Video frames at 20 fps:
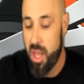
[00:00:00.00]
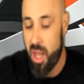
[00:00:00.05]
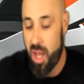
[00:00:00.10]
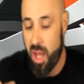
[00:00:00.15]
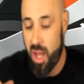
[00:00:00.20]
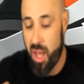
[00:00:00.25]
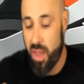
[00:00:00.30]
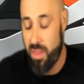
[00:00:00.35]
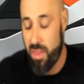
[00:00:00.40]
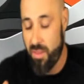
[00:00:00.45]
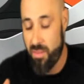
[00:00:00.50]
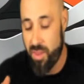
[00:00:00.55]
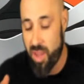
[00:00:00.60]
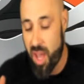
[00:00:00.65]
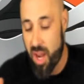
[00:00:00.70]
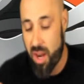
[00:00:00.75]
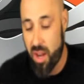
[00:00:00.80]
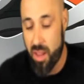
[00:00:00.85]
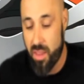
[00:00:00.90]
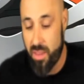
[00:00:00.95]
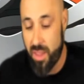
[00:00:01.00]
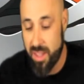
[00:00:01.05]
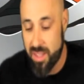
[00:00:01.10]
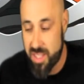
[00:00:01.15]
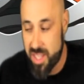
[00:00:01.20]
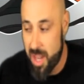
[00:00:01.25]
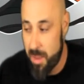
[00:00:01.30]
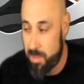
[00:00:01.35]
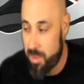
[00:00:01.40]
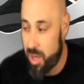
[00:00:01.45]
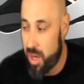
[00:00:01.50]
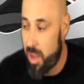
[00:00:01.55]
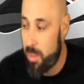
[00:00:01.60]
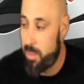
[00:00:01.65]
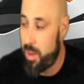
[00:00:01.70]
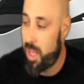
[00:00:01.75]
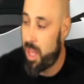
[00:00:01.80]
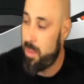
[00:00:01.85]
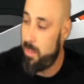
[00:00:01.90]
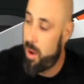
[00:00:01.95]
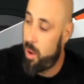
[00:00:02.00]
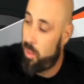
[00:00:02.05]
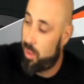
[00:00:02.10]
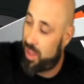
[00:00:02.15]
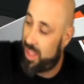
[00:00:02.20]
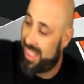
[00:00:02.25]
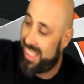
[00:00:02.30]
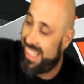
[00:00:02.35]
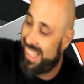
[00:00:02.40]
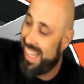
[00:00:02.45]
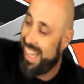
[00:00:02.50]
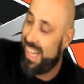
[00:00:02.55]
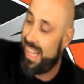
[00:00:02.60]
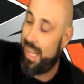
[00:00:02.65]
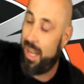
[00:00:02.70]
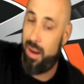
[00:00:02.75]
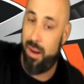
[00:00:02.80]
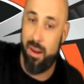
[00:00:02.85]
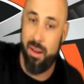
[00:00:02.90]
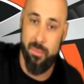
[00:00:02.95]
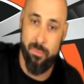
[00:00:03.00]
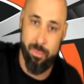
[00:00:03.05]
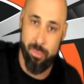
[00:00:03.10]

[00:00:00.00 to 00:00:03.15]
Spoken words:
They stepped it up and they came out with the Gideon.